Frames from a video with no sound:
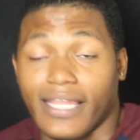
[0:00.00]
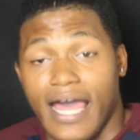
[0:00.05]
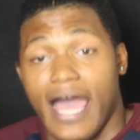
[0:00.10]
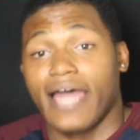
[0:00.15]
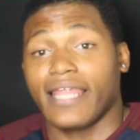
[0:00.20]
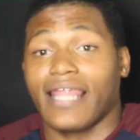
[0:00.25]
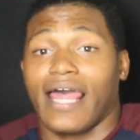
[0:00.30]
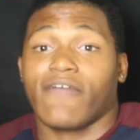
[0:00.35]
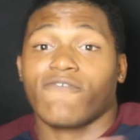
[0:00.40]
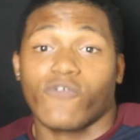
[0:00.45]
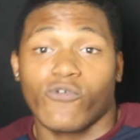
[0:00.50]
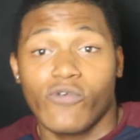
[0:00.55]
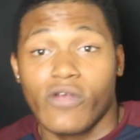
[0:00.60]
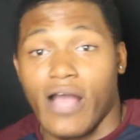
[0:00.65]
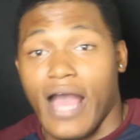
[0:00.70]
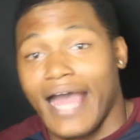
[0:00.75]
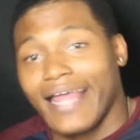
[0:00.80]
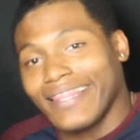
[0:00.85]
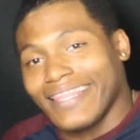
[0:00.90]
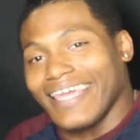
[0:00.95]
a lot. Like for
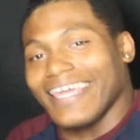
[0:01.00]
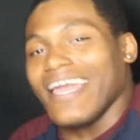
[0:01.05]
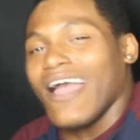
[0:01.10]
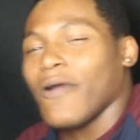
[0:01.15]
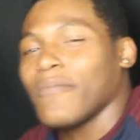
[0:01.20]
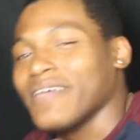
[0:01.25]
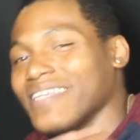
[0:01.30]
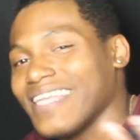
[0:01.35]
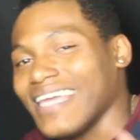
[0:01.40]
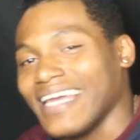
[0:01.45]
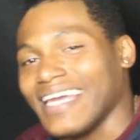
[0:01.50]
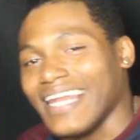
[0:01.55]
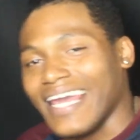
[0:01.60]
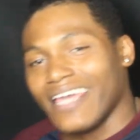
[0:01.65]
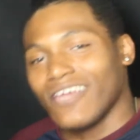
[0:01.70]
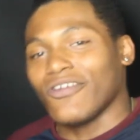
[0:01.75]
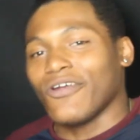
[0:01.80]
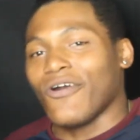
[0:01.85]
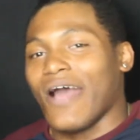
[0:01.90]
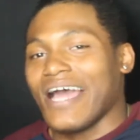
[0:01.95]
real. I think y'all be thinking
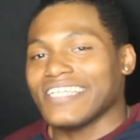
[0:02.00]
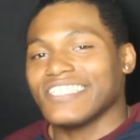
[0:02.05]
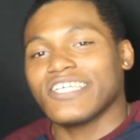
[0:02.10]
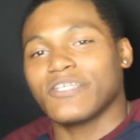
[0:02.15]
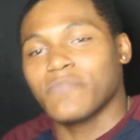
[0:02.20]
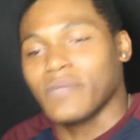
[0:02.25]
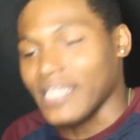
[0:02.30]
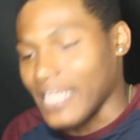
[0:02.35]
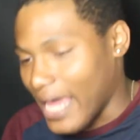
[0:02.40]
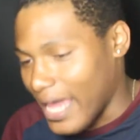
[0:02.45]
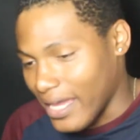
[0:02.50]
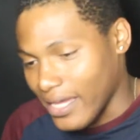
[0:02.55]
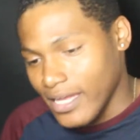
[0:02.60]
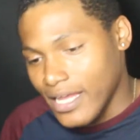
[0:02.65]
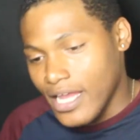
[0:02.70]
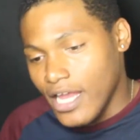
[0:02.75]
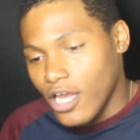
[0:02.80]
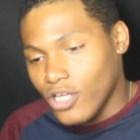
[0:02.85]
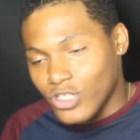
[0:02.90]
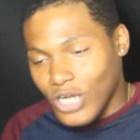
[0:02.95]
that, you know, I just be like
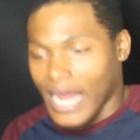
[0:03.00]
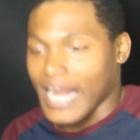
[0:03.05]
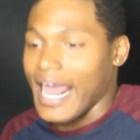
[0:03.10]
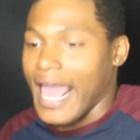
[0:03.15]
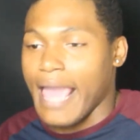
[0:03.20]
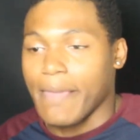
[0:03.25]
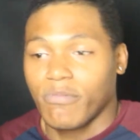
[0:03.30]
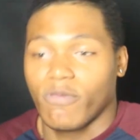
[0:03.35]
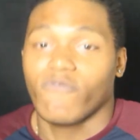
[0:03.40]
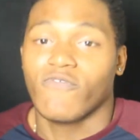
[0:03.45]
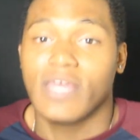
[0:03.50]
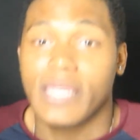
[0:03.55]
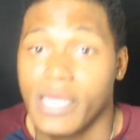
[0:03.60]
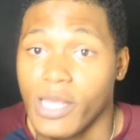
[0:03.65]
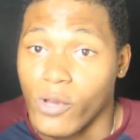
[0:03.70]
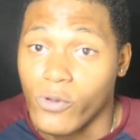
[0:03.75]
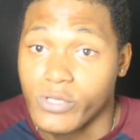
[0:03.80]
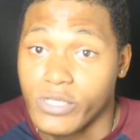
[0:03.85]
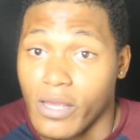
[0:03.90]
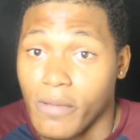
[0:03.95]
trying to hype the
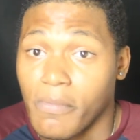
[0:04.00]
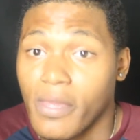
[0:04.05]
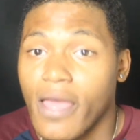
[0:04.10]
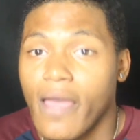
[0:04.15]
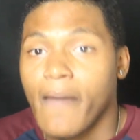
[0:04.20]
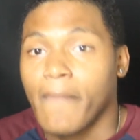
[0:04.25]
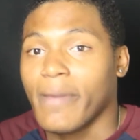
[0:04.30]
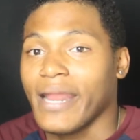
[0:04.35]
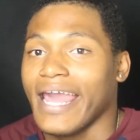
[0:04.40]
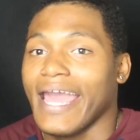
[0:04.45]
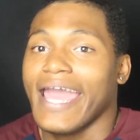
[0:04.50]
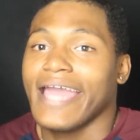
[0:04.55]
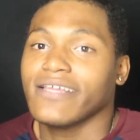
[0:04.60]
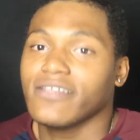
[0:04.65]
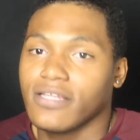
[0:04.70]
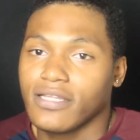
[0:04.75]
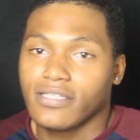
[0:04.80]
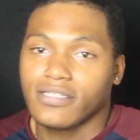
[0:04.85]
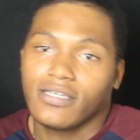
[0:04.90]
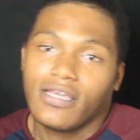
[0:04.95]
videos up. But
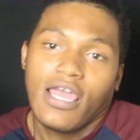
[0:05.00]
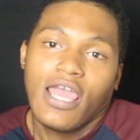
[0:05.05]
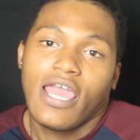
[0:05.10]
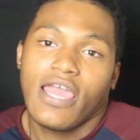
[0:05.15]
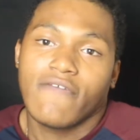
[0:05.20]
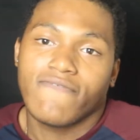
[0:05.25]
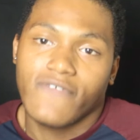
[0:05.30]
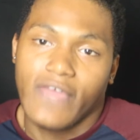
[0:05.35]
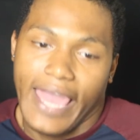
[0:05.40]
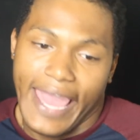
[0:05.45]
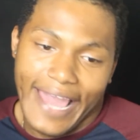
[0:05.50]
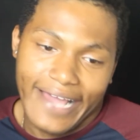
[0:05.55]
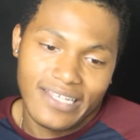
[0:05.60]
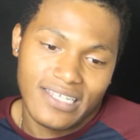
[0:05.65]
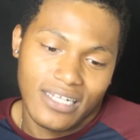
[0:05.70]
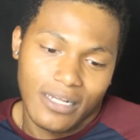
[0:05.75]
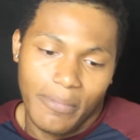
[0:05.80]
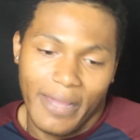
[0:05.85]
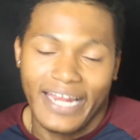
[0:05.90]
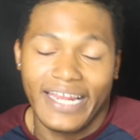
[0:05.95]
if you
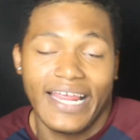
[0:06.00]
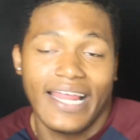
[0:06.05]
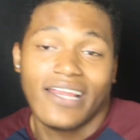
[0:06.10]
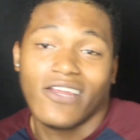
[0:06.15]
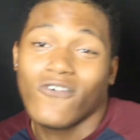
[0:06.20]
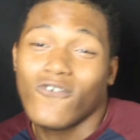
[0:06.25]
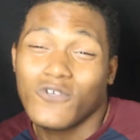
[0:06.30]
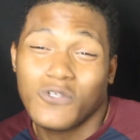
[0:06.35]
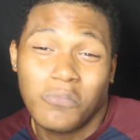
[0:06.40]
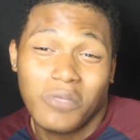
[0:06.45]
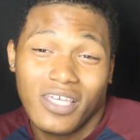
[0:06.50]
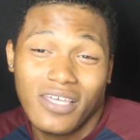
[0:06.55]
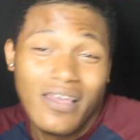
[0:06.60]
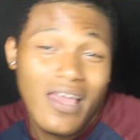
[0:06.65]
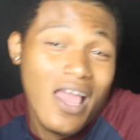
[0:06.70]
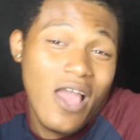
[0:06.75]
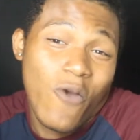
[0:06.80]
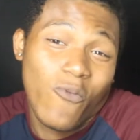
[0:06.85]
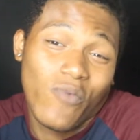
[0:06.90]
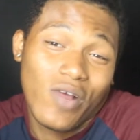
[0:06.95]
ask anybody that knows me,
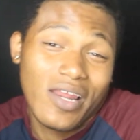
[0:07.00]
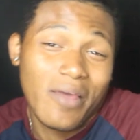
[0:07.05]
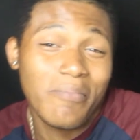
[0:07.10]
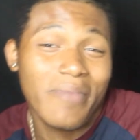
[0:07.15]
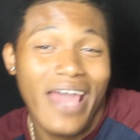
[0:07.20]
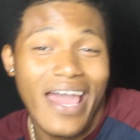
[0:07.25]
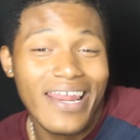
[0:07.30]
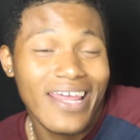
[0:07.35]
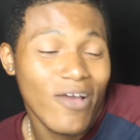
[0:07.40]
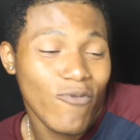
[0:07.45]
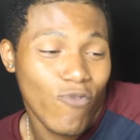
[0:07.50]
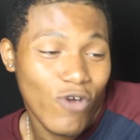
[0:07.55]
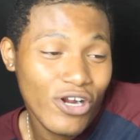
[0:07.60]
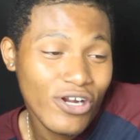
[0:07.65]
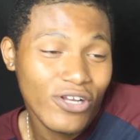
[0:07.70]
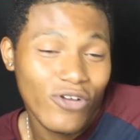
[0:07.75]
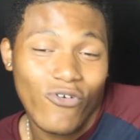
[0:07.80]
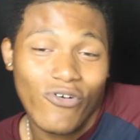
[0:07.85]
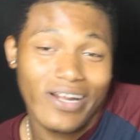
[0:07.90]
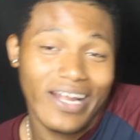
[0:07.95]
when I'm not at
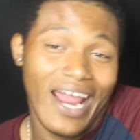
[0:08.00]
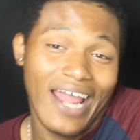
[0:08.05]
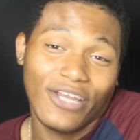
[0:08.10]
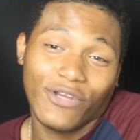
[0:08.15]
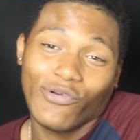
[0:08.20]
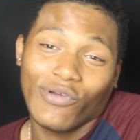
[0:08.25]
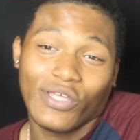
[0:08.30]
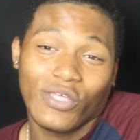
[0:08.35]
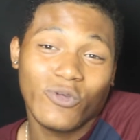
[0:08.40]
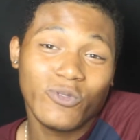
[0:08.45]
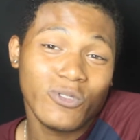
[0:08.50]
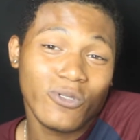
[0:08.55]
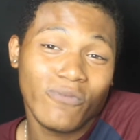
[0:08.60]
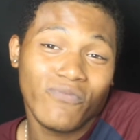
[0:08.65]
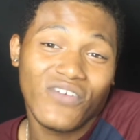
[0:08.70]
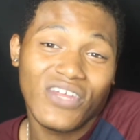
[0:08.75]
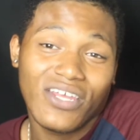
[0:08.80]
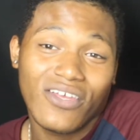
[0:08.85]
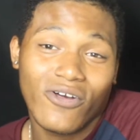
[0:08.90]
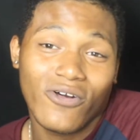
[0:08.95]
work or not doing YouTube
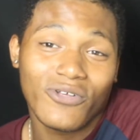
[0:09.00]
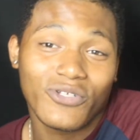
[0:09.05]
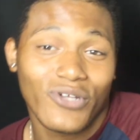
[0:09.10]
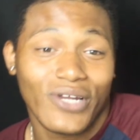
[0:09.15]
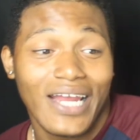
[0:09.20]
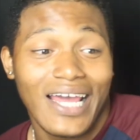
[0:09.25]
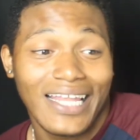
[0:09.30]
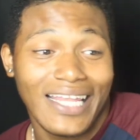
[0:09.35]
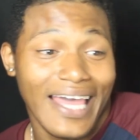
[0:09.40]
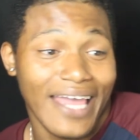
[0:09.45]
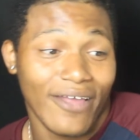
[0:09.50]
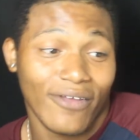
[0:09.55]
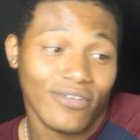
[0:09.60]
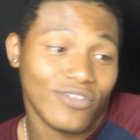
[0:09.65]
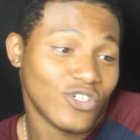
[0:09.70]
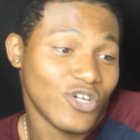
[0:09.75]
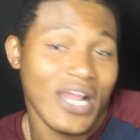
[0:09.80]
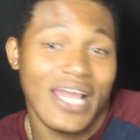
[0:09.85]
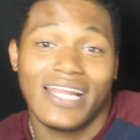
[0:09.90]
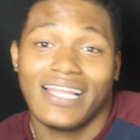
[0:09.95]
videos or not
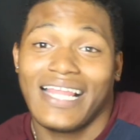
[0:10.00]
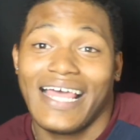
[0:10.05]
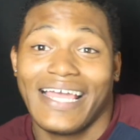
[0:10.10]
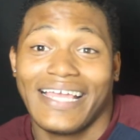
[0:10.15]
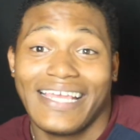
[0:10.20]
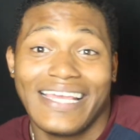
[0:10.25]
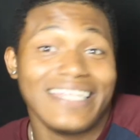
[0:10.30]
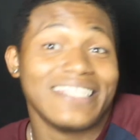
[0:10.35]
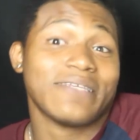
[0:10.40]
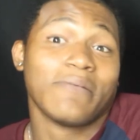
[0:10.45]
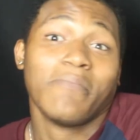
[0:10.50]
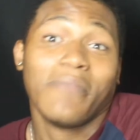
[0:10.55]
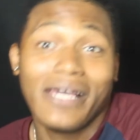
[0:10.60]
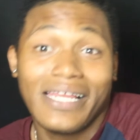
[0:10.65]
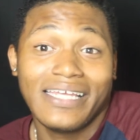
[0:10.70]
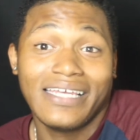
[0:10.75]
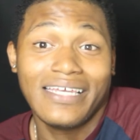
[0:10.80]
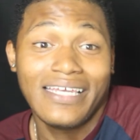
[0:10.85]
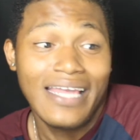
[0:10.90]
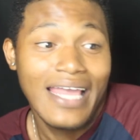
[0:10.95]
like trying to like get some
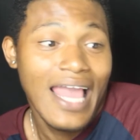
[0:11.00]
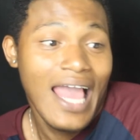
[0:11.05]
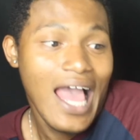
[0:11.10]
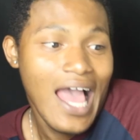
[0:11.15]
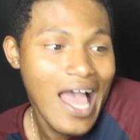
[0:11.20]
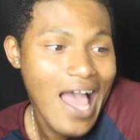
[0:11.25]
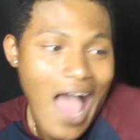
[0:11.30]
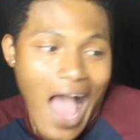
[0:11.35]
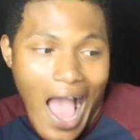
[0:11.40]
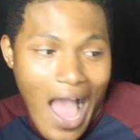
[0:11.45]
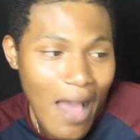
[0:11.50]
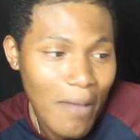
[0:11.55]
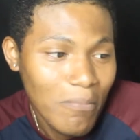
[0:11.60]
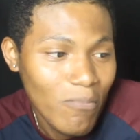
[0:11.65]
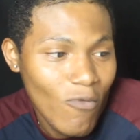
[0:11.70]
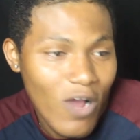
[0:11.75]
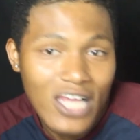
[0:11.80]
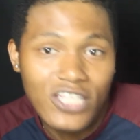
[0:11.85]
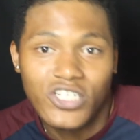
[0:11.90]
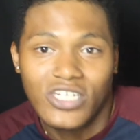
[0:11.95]
money,
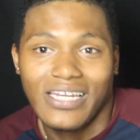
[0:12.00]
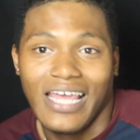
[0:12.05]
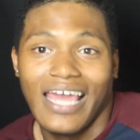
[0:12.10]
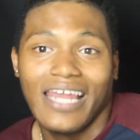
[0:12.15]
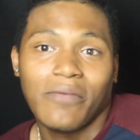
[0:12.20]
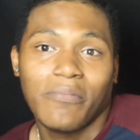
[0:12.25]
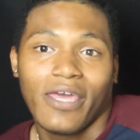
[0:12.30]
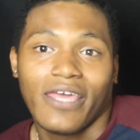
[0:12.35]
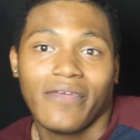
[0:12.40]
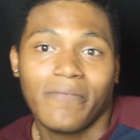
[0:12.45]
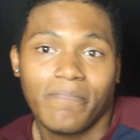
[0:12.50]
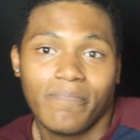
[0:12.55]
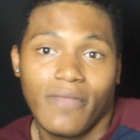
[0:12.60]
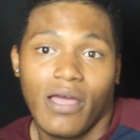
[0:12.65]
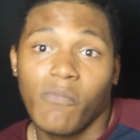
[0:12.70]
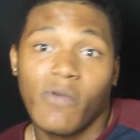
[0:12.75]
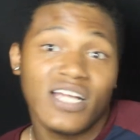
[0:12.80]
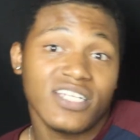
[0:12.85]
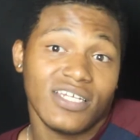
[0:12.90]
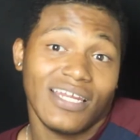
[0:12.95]
I'm watching
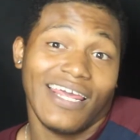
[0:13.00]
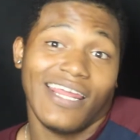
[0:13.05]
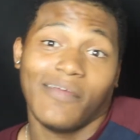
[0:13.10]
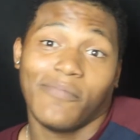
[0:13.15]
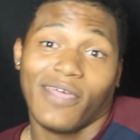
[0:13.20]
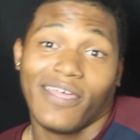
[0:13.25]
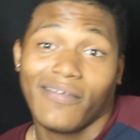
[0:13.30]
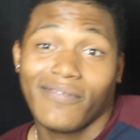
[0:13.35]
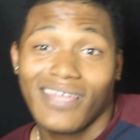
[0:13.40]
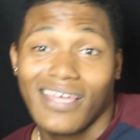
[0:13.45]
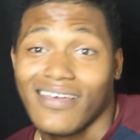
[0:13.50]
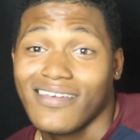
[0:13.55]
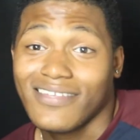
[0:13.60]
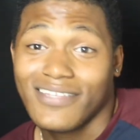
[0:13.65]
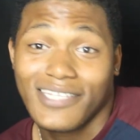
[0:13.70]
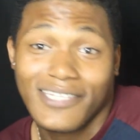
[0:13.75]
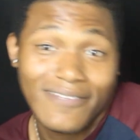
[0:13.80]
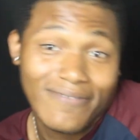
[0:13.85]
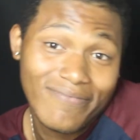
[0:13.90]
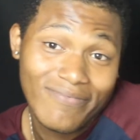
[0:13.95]
anime.
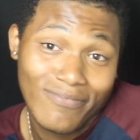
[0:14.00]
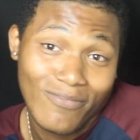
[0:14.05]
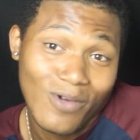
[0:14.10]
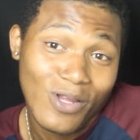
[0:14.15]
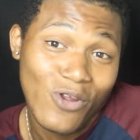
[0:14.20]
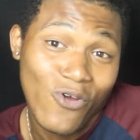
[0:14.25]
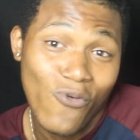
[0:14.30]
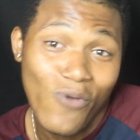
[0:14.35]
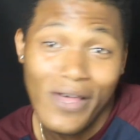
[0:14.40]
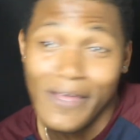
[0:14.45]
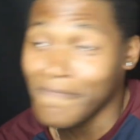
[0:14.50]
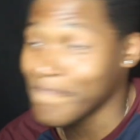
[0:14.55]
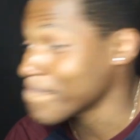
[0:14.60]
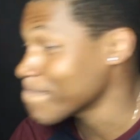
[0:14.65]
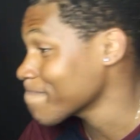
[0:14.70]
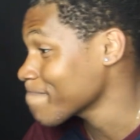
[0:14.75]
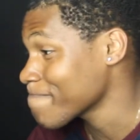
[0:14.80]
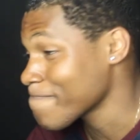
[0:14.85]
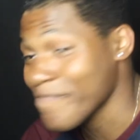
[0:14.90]
Cause, well, know what?